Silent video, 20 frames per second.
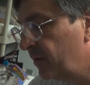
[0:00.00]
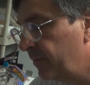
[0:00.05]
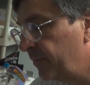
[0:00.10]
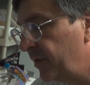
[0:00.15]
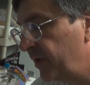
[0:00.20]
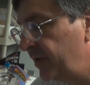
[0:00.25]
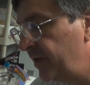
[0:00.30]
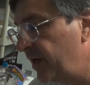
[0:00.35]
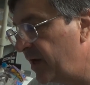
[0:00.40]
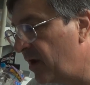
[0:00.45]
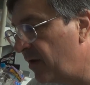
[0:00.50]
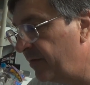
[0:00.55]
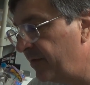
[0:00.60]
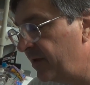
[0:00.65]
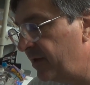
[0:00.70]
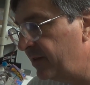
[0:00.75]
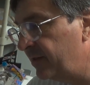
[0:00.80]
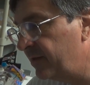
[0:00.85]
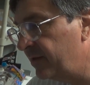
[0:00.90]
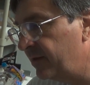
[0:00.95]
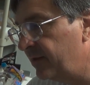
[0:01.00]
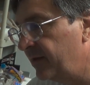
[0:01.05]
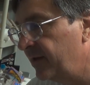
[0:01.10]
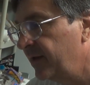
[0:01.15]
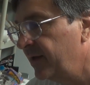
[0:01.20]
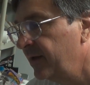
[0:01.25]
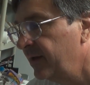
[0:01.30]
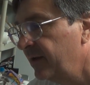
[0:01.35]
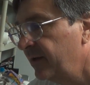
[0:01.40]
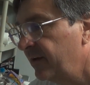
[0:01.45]
But you know, the
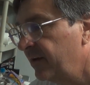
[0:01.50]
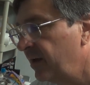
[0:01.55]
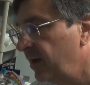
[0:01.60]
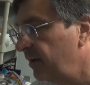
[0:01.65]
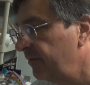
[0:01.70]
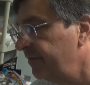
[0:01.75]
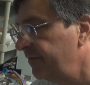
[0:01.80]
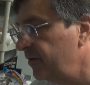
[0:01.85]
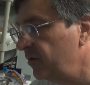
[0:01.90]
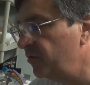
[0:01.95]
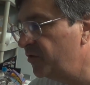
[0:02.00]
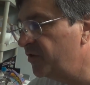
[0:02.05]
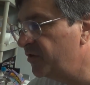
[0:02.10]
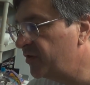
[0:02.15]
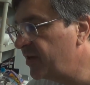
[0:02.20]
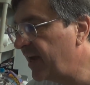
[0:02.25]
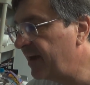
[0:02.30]
fuses